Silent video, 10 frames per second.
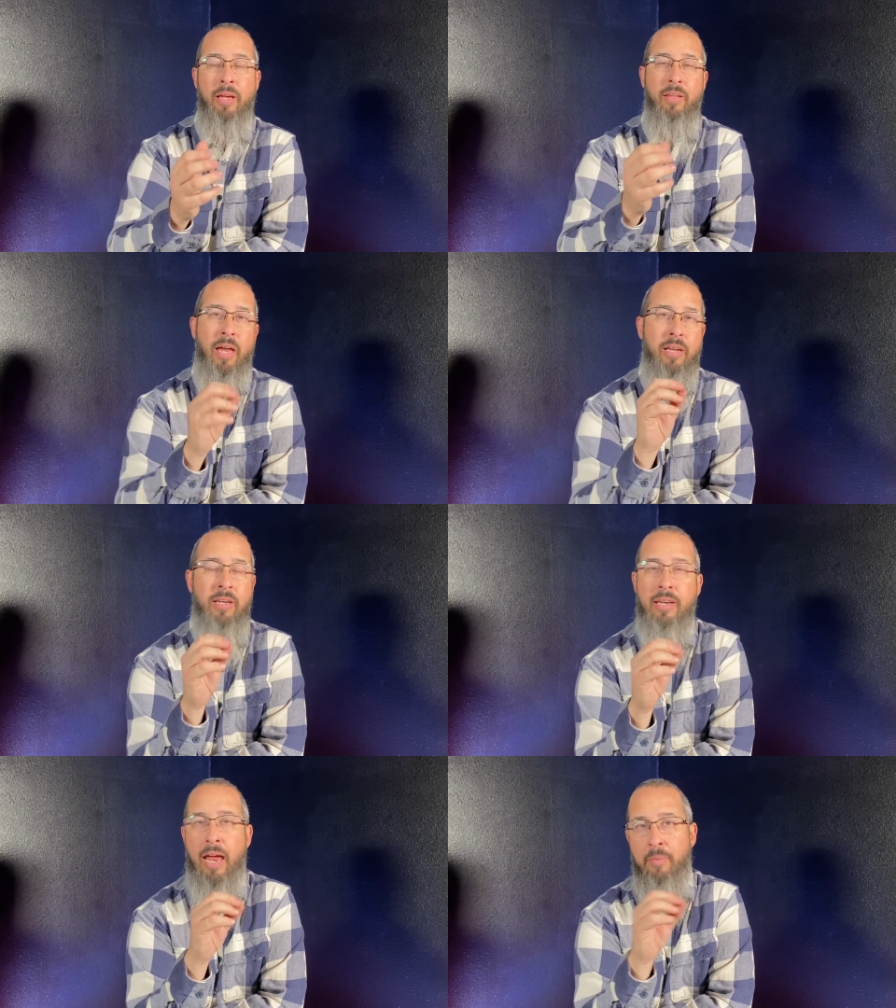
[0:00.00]
That
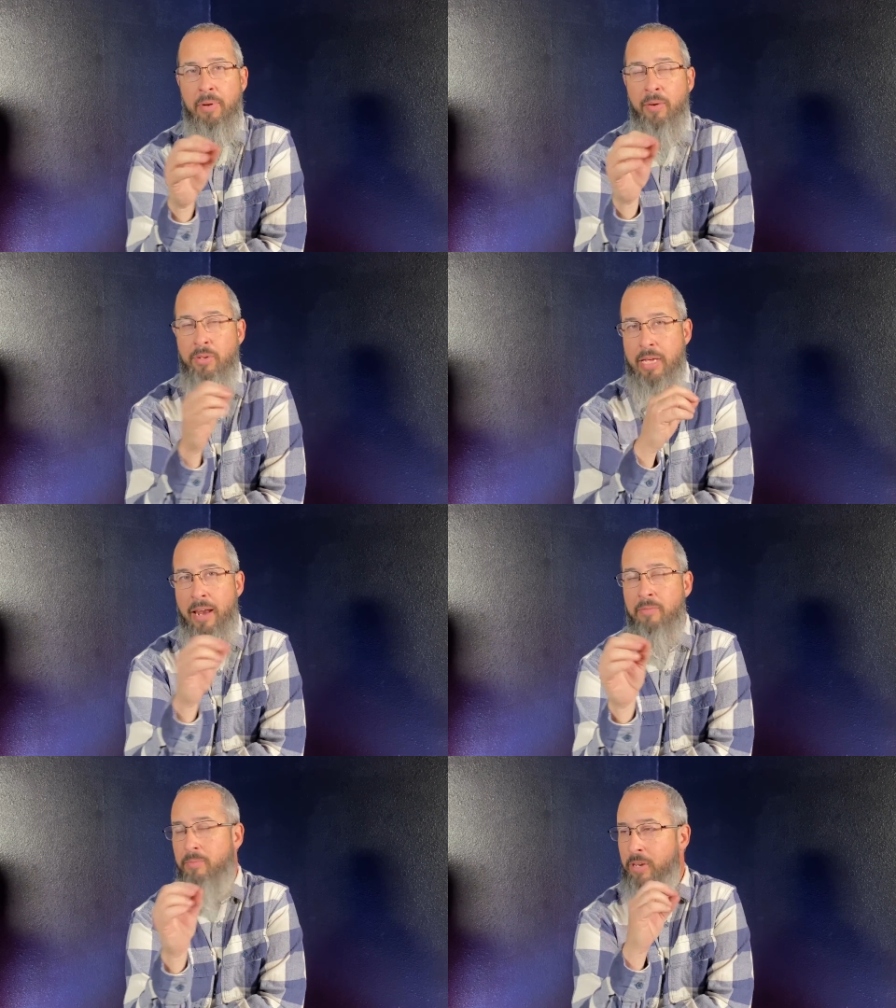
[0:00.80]
didn't happen. I was
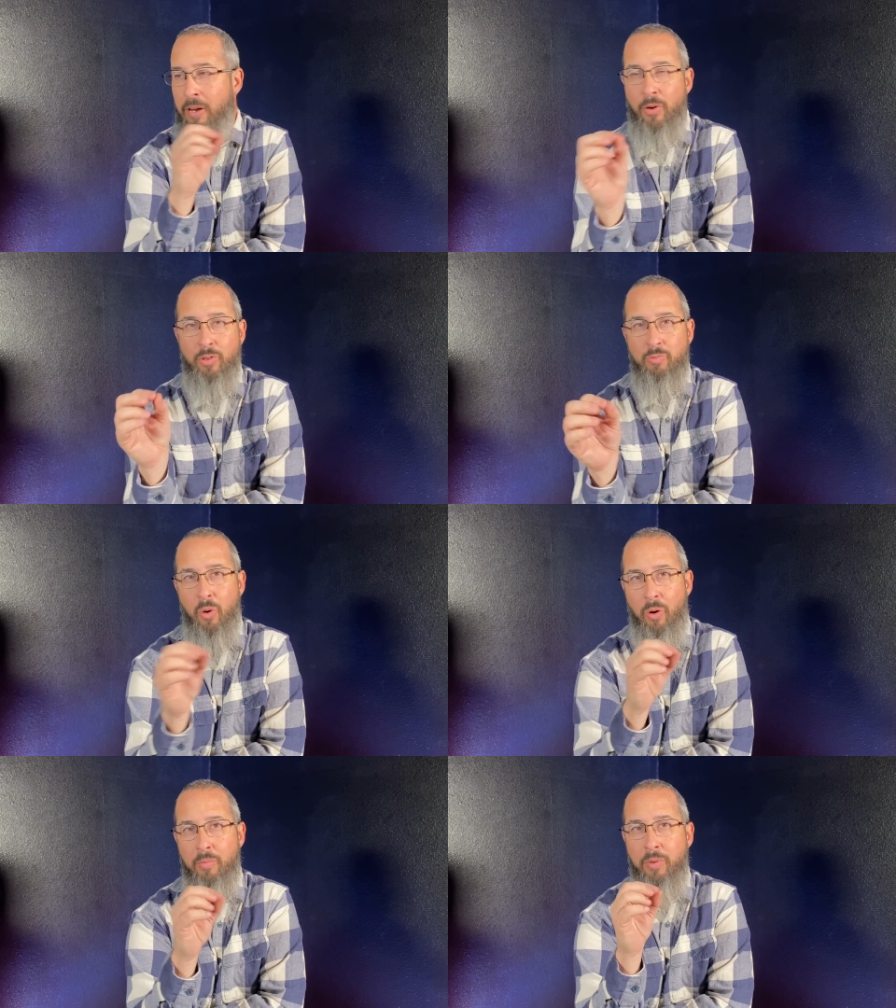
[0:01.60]
Adam from the time I was
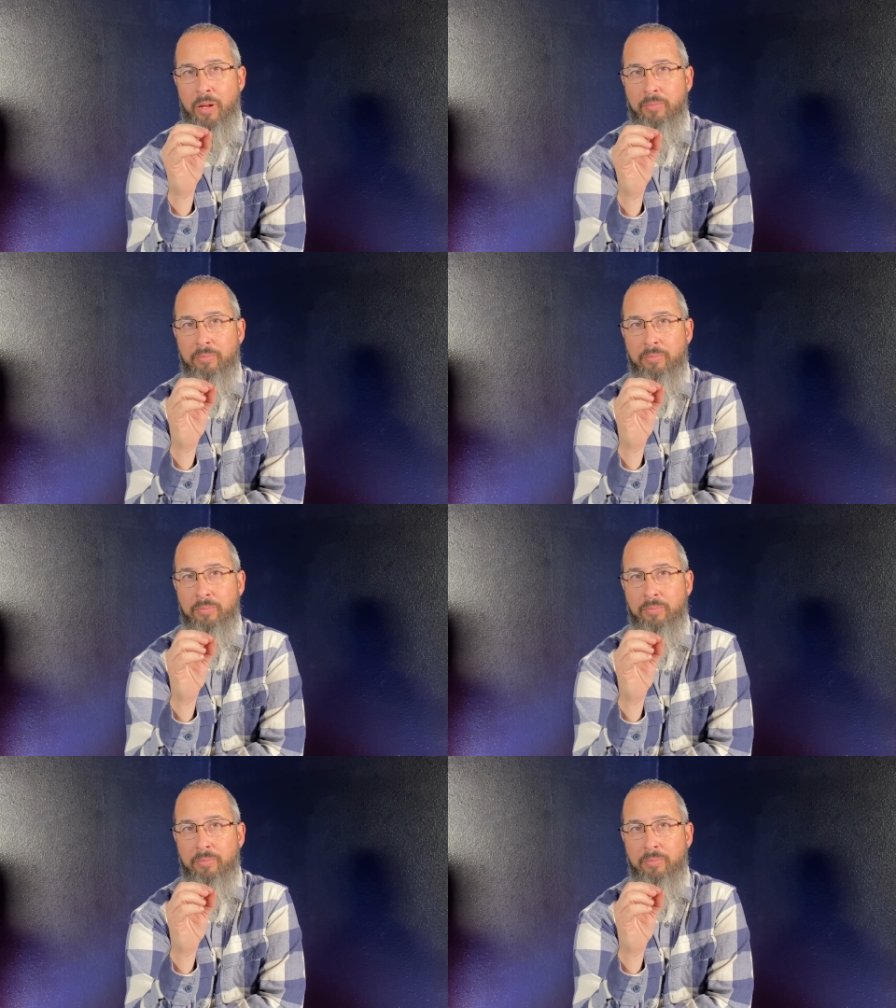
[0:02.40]
born. But